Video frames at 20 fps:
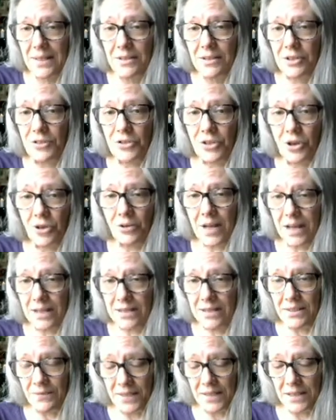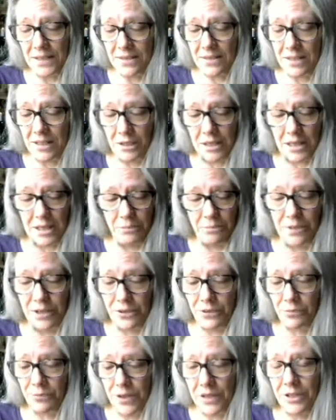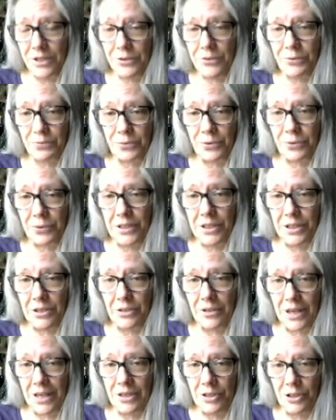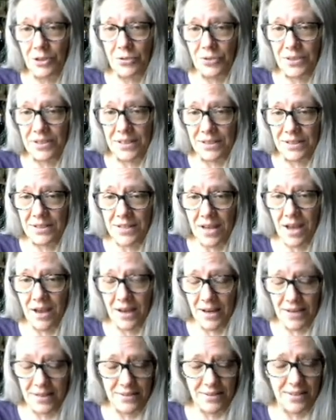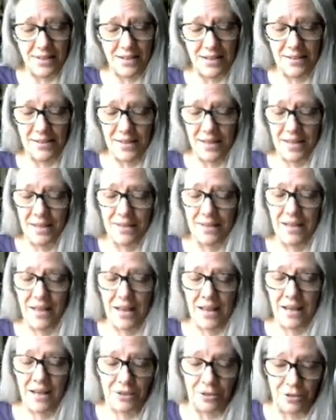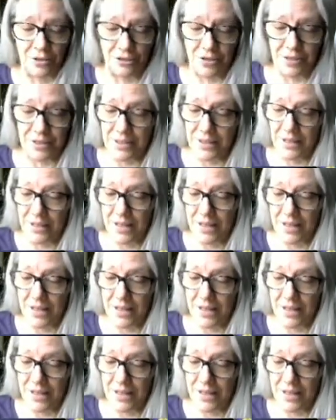There's all kinds of things that can be threaded through here and used as ties and, and anchored